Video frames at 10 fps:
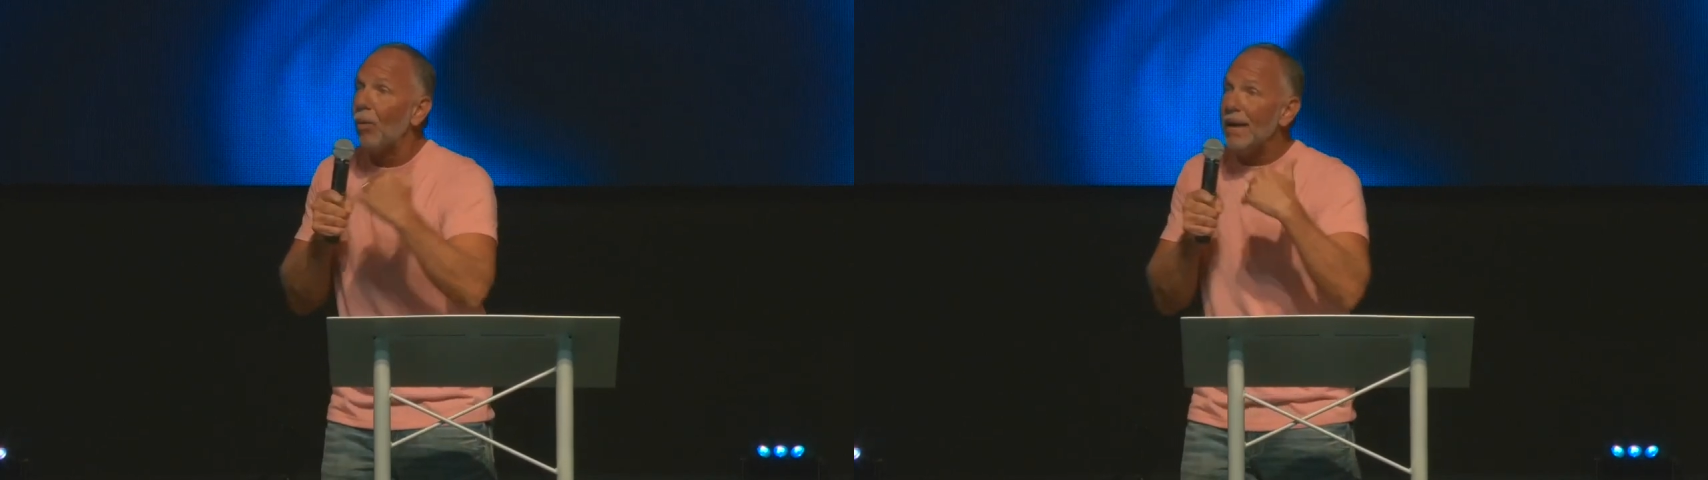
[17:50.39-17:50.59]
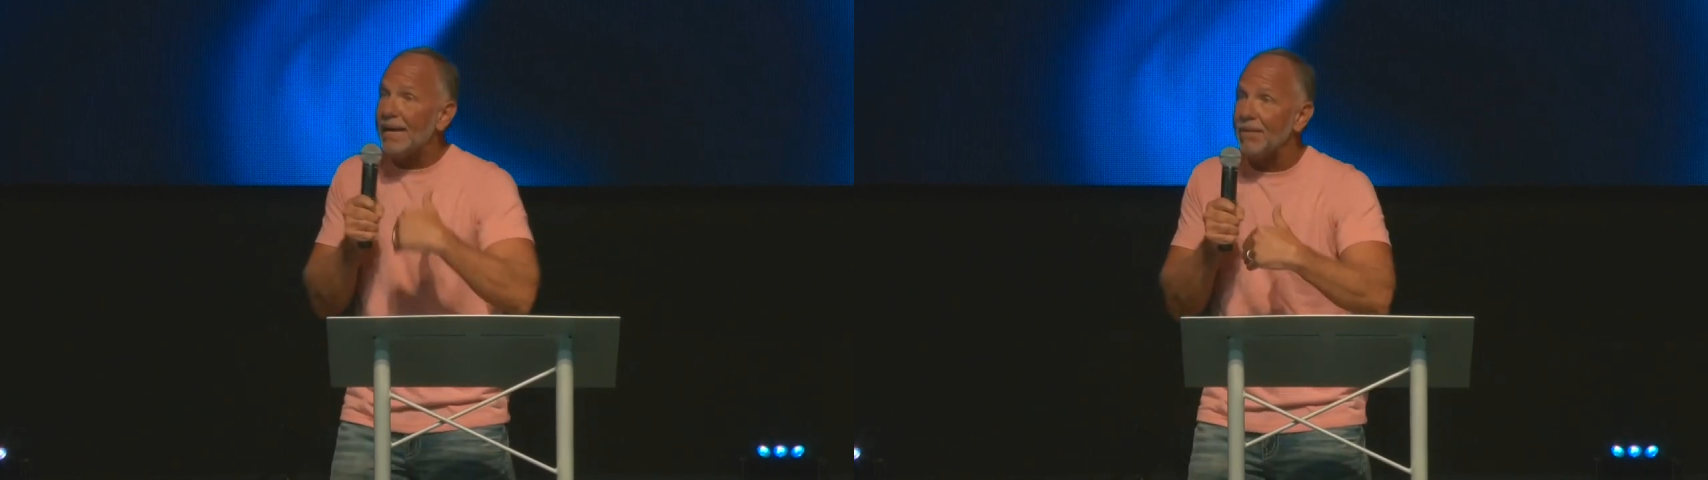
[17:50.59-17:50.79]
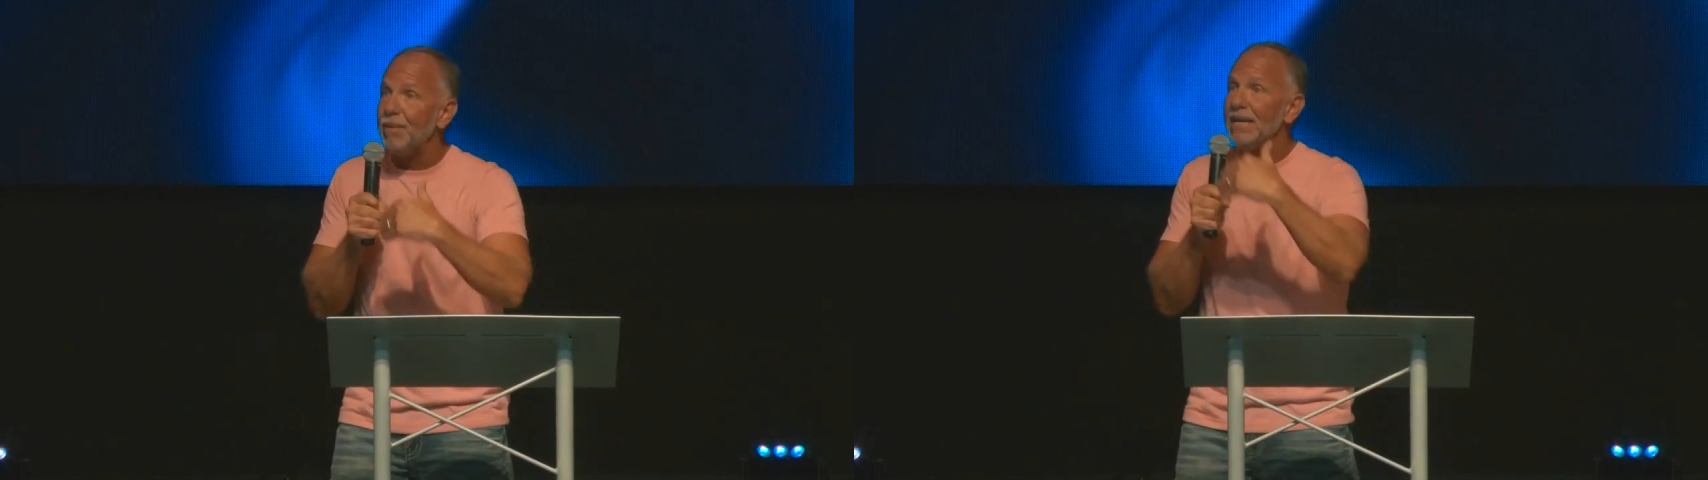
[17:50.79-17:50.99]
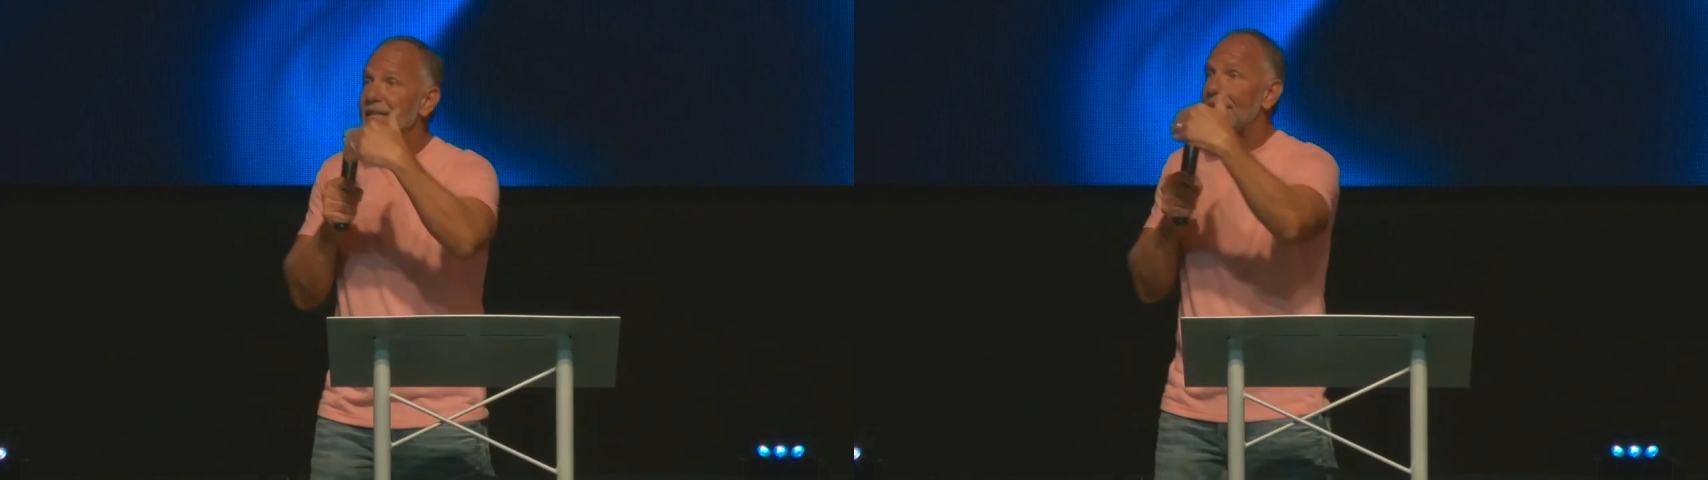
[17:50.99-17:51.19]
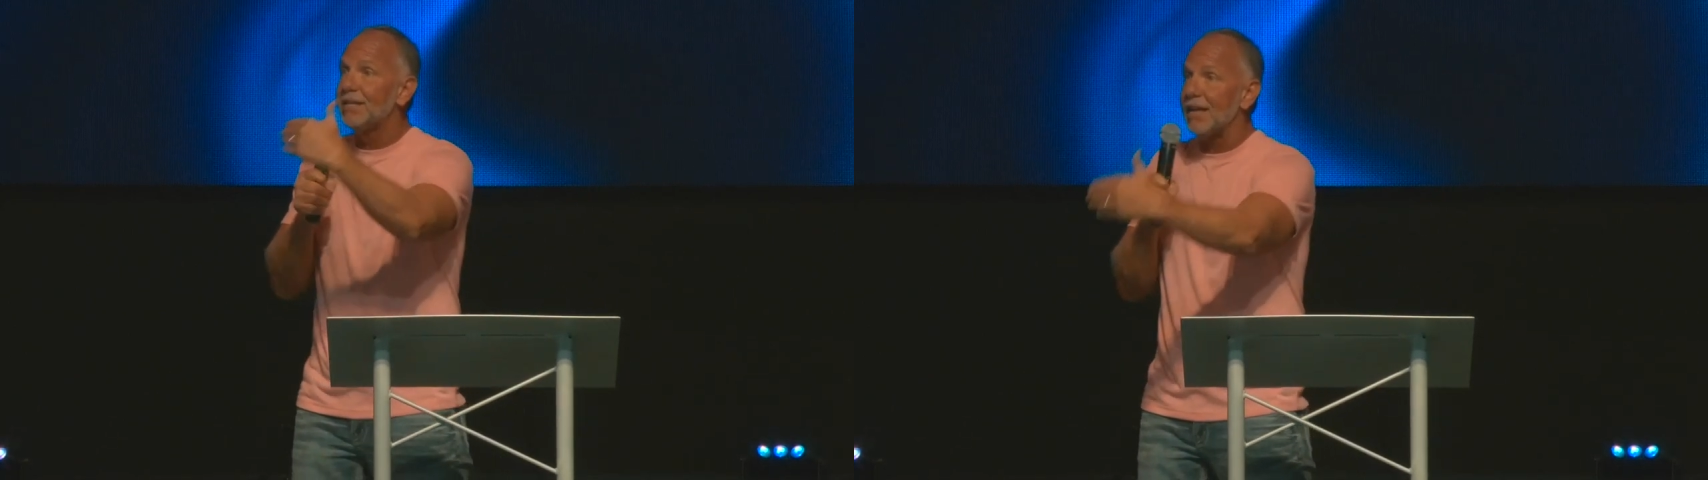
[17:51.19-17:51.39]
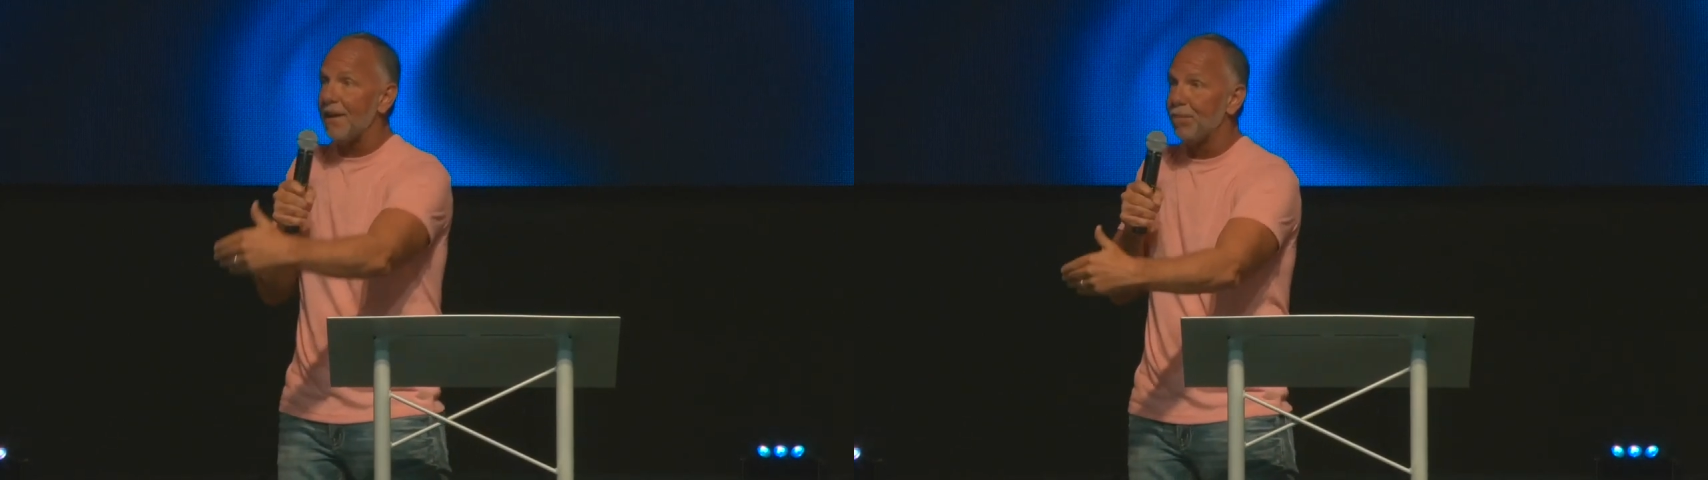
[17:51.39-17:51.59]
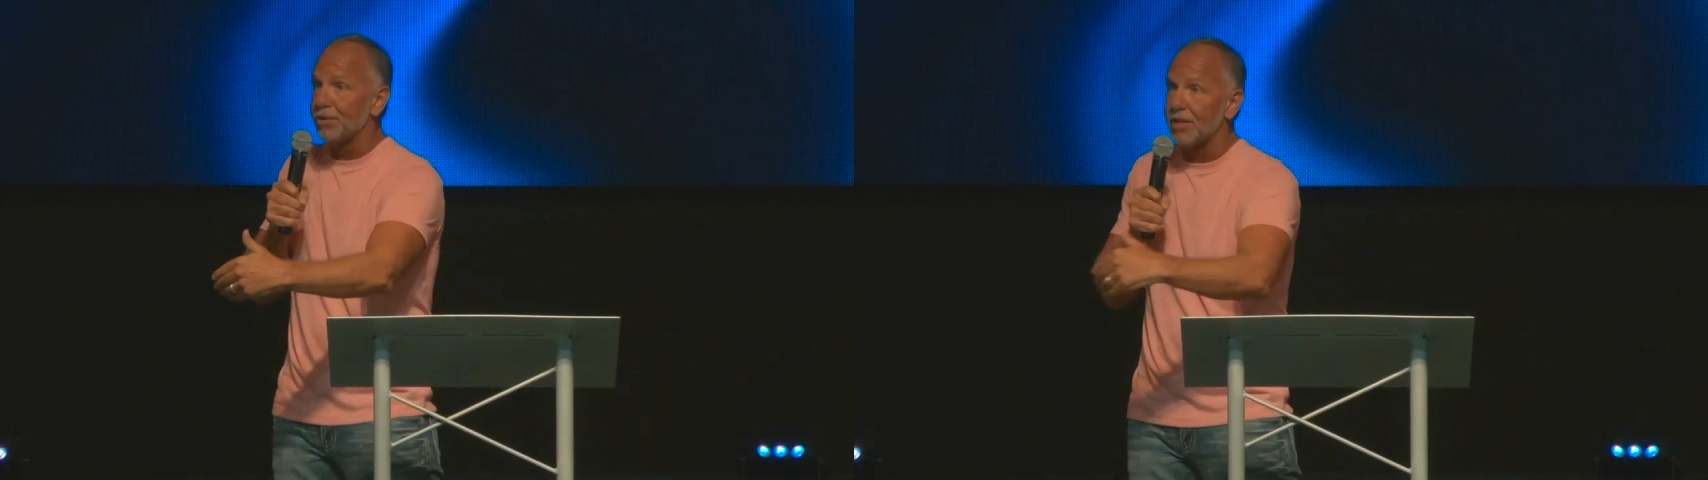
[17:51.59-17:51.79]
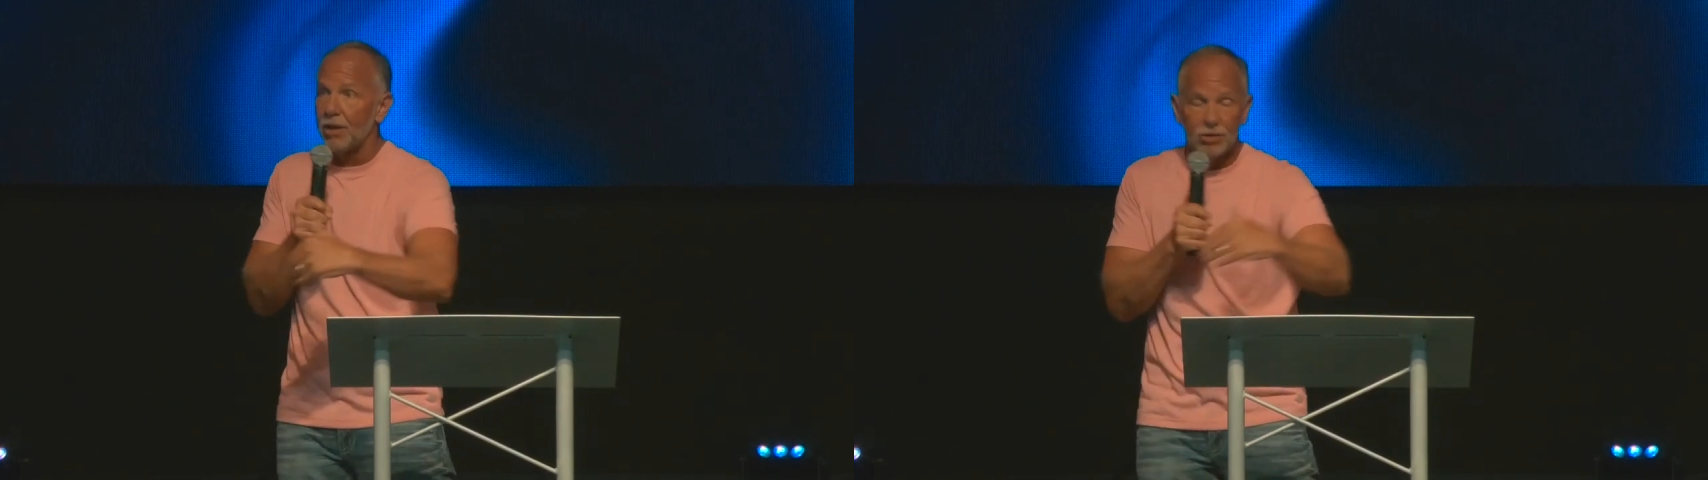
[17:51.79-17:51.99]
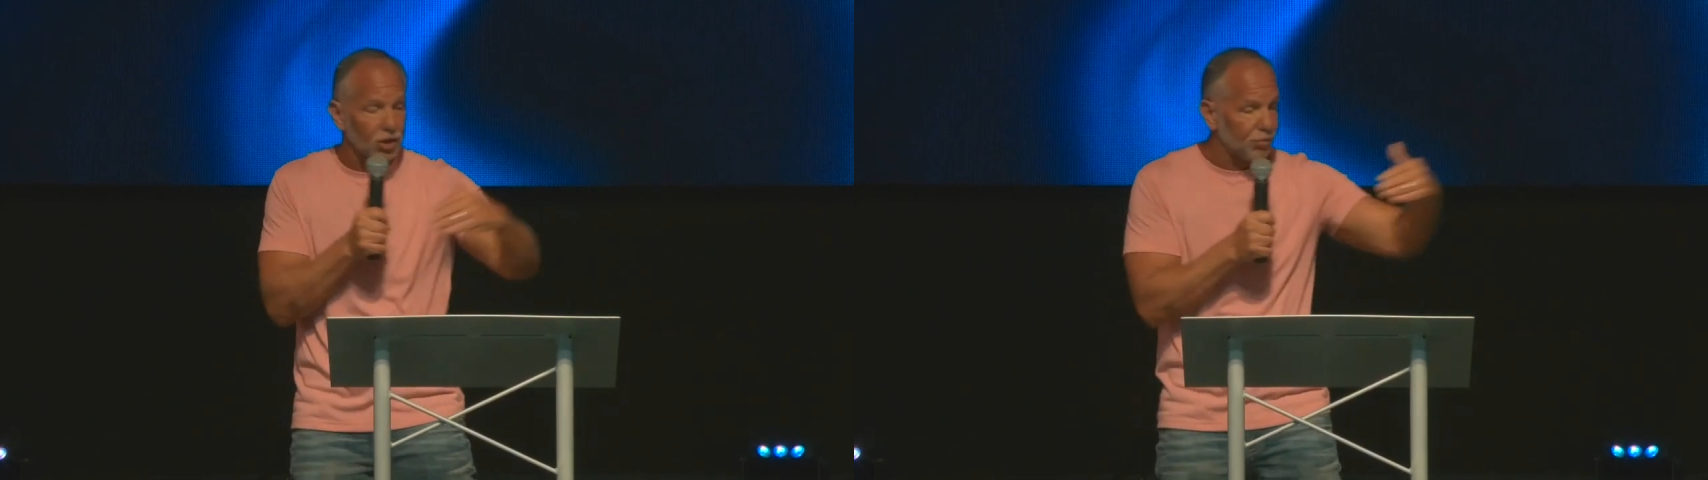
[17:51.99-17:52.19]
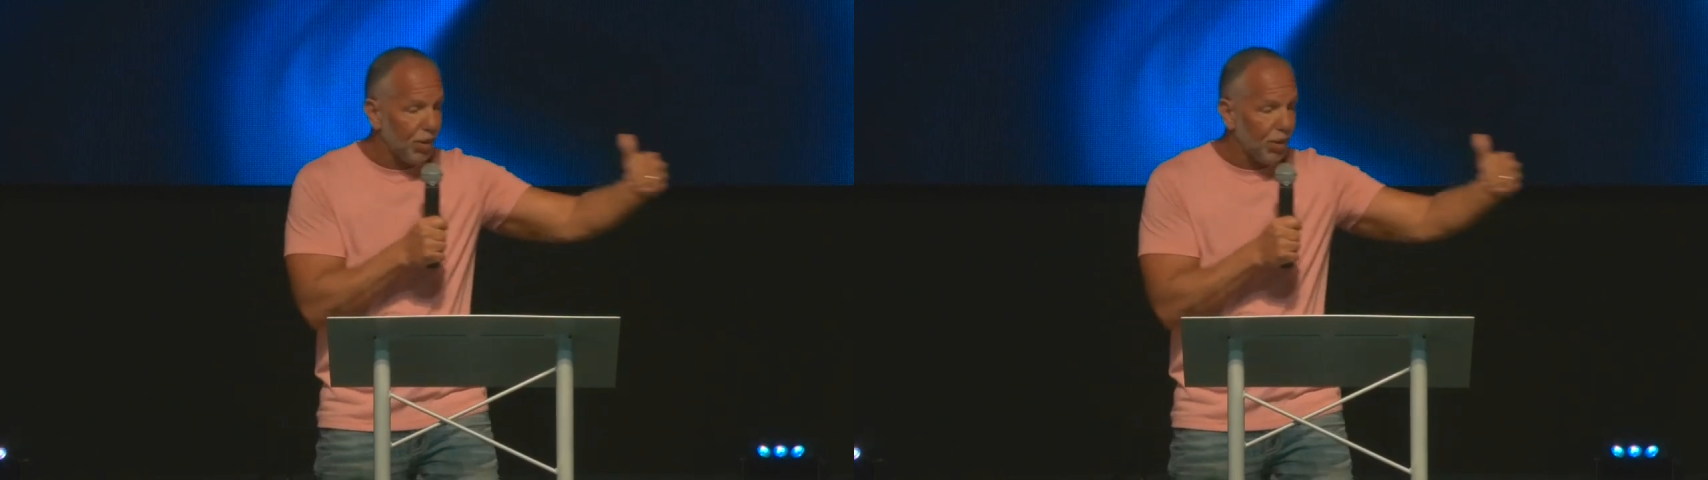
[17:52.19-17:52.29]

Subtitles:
that we can be the example setters